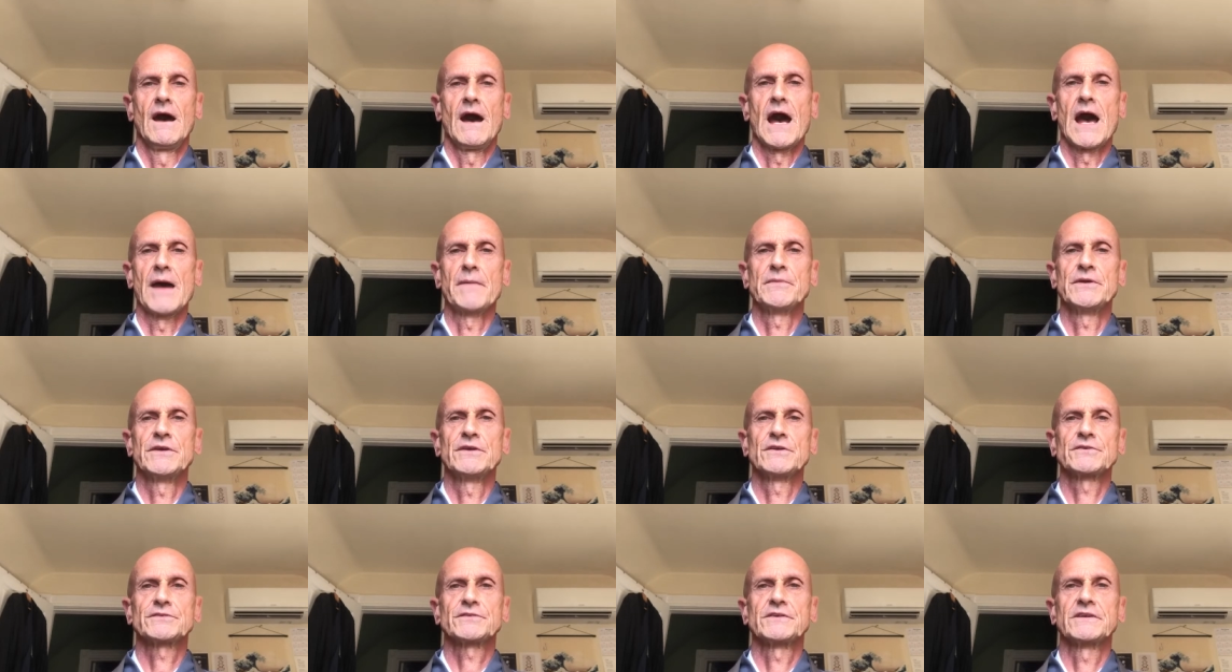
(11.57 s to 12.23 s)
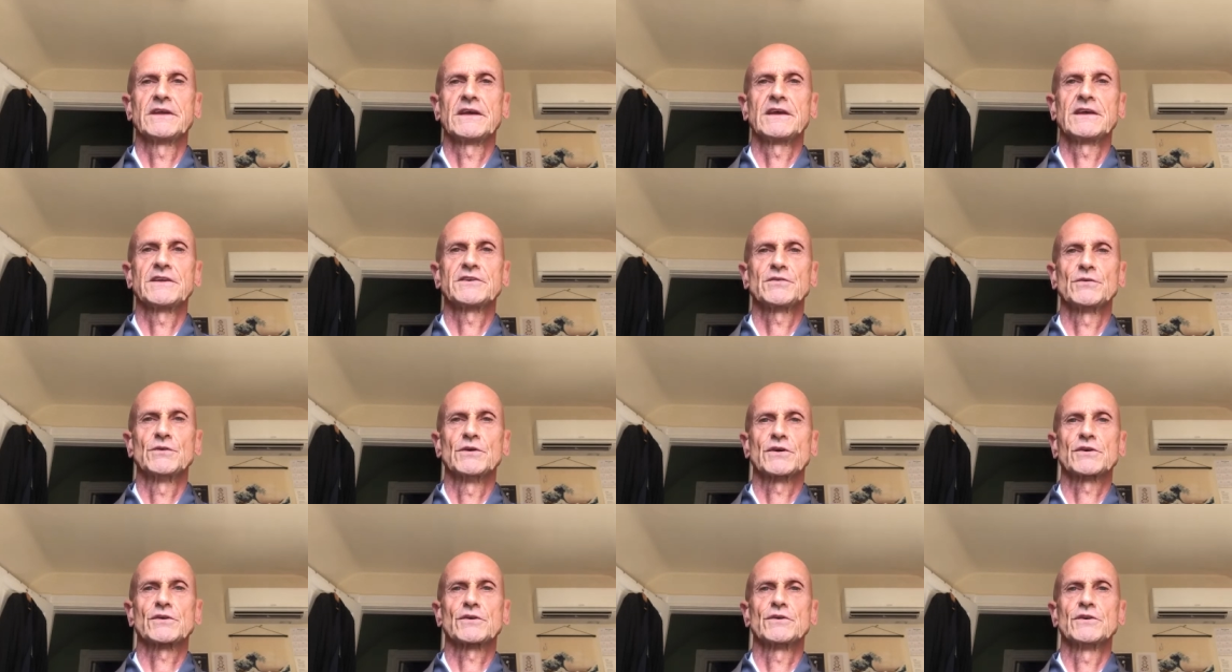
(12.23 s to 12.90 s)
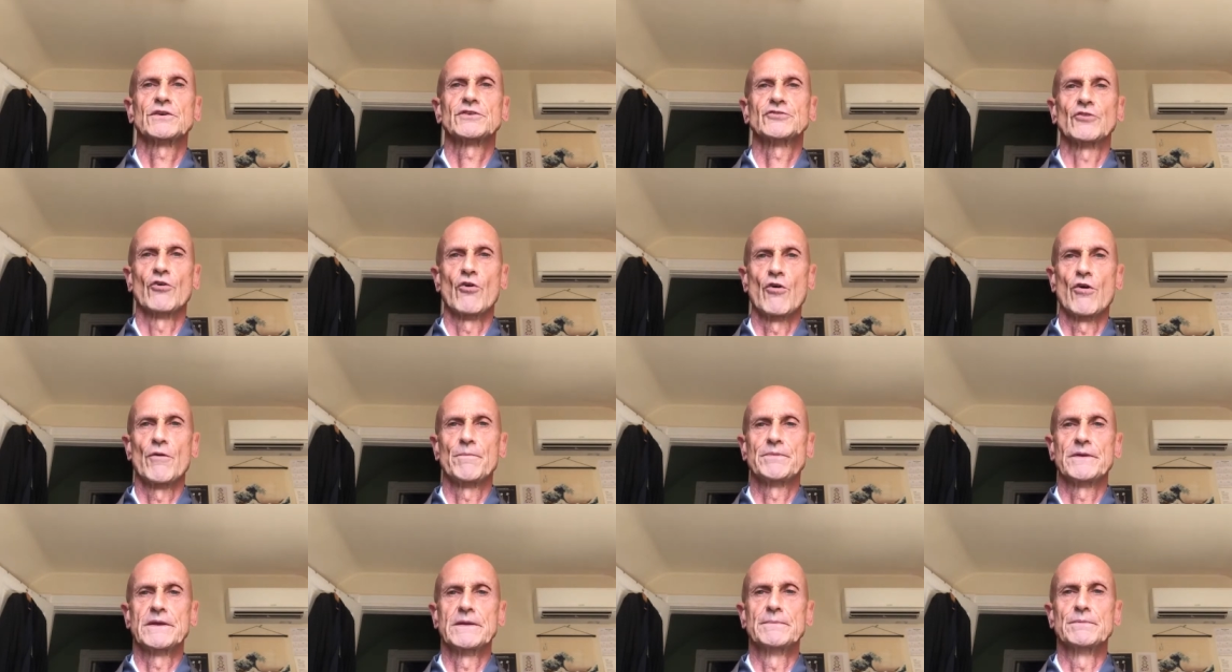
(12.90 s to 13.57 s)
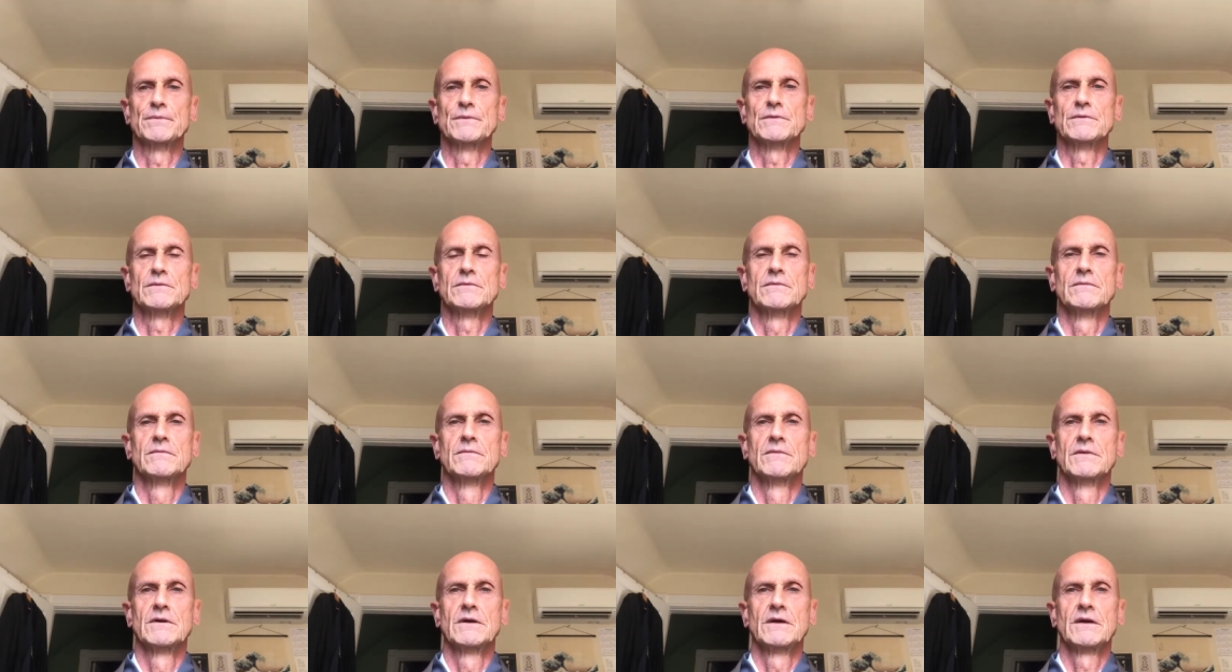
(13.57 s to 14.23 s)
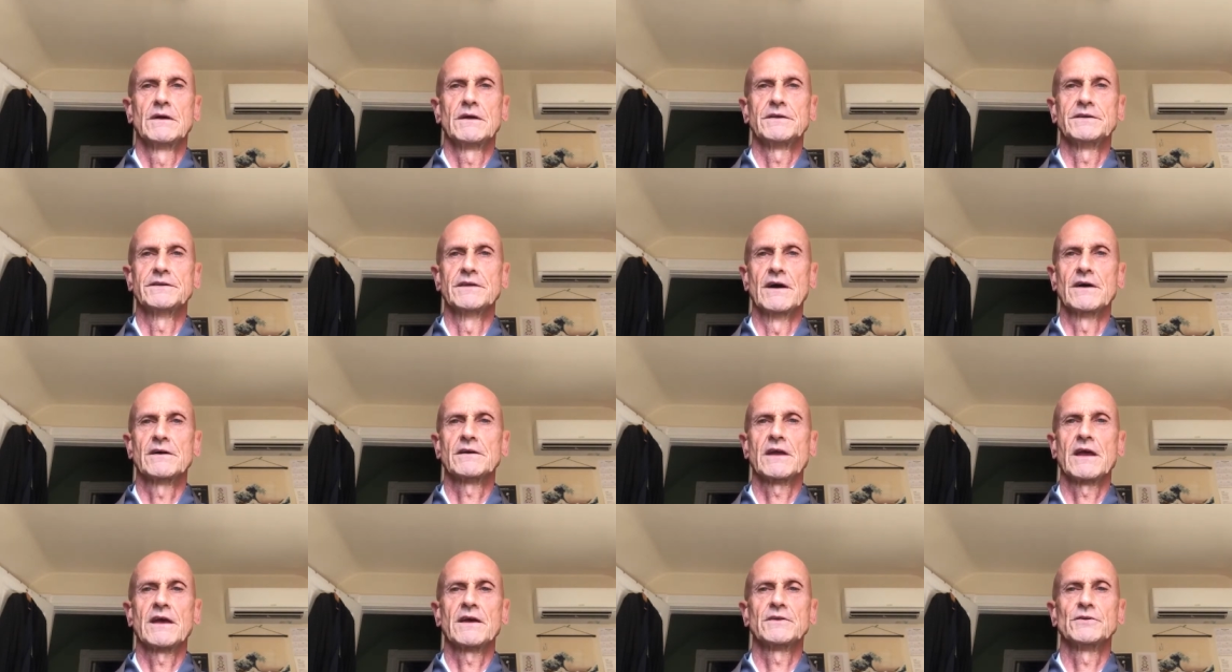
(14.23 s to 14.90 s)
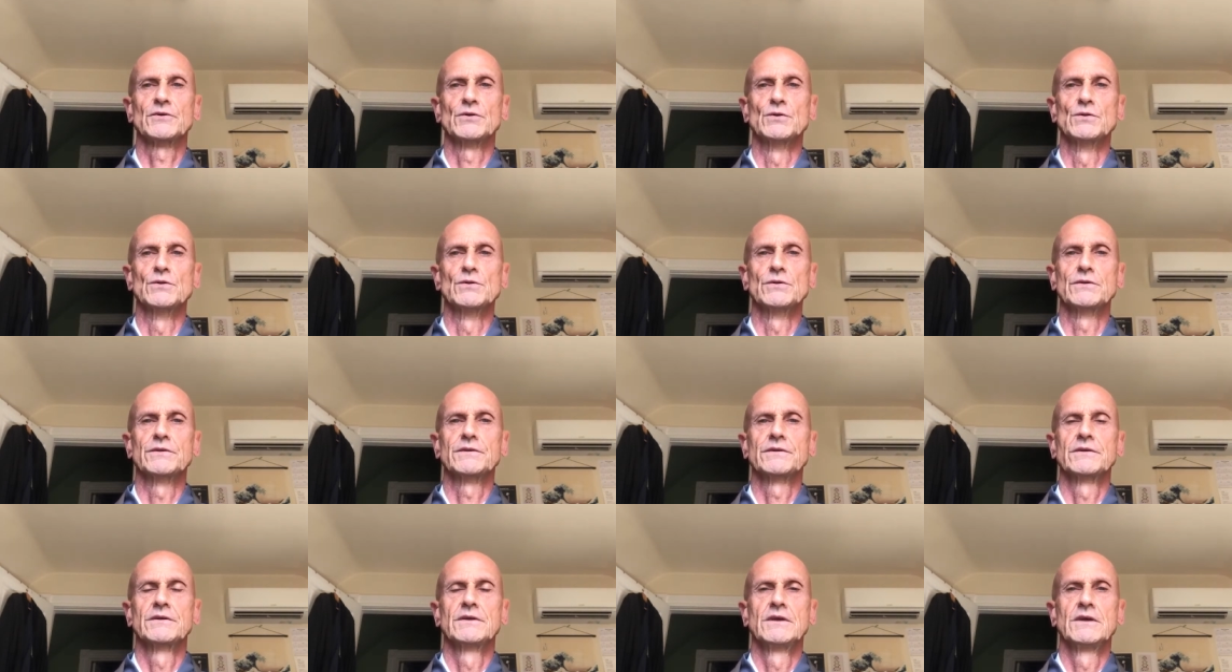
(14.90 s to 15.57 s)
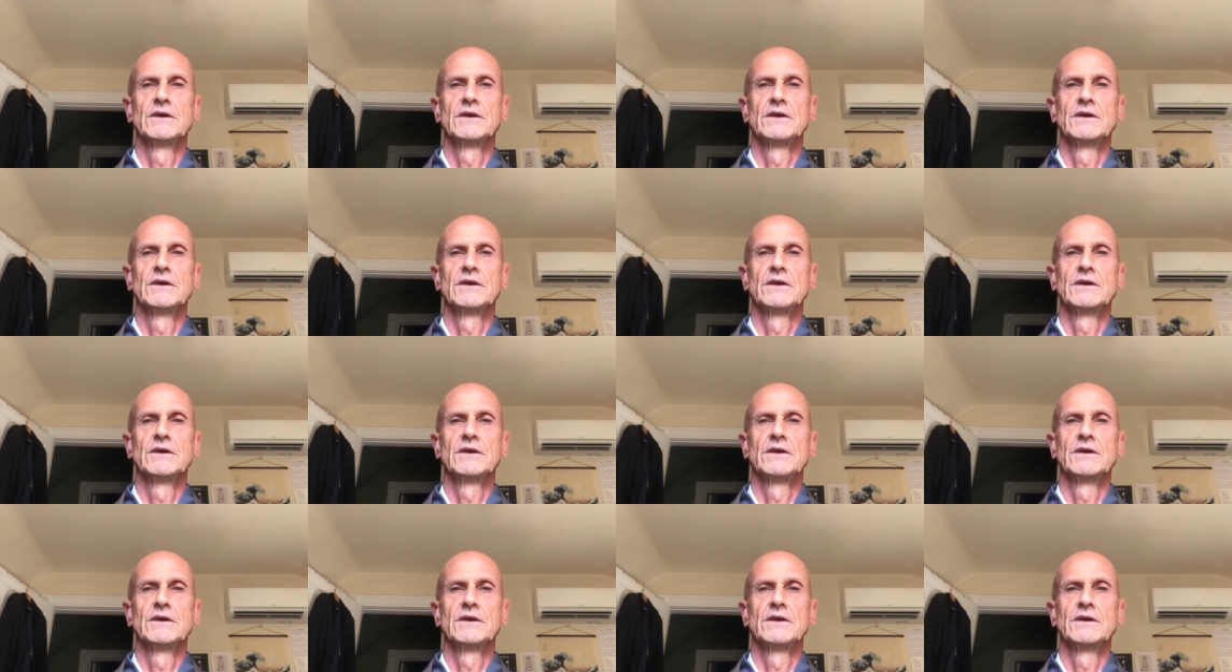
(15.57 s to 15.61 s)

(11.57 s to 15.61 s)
I'm here today to encourage all people, young and old,